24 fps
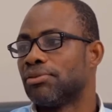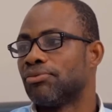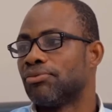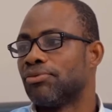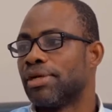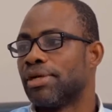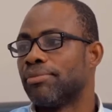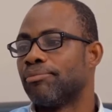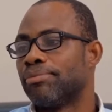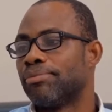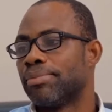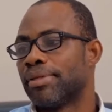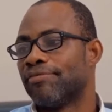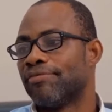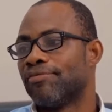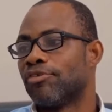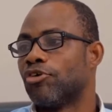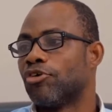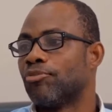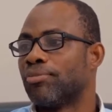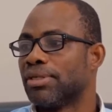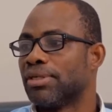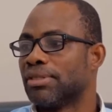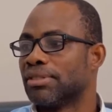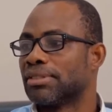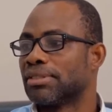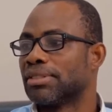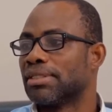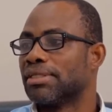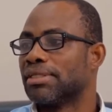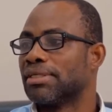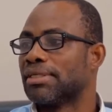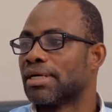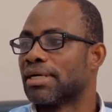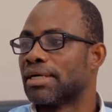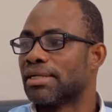when performing
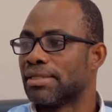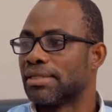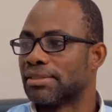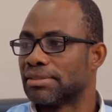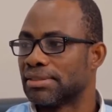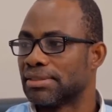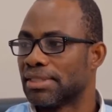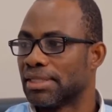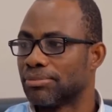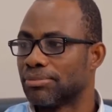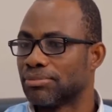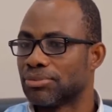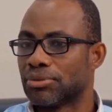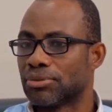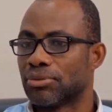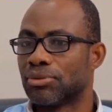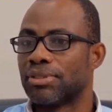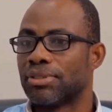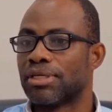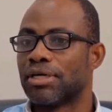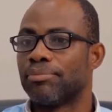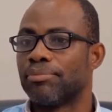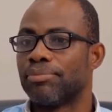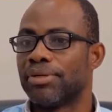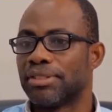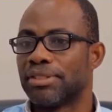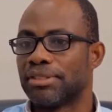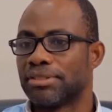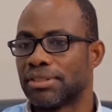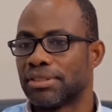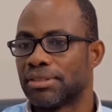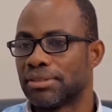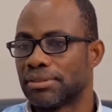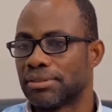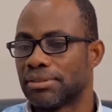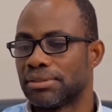clinical exams on our
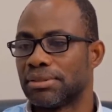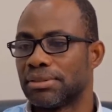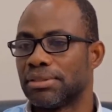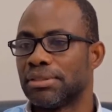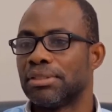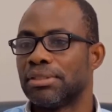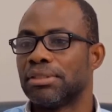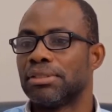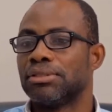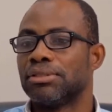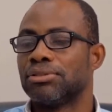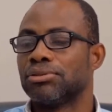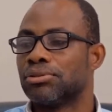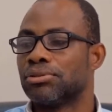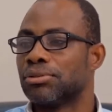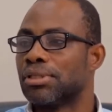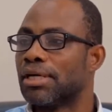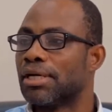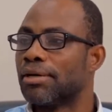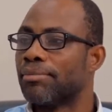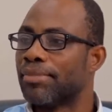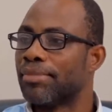patients. So our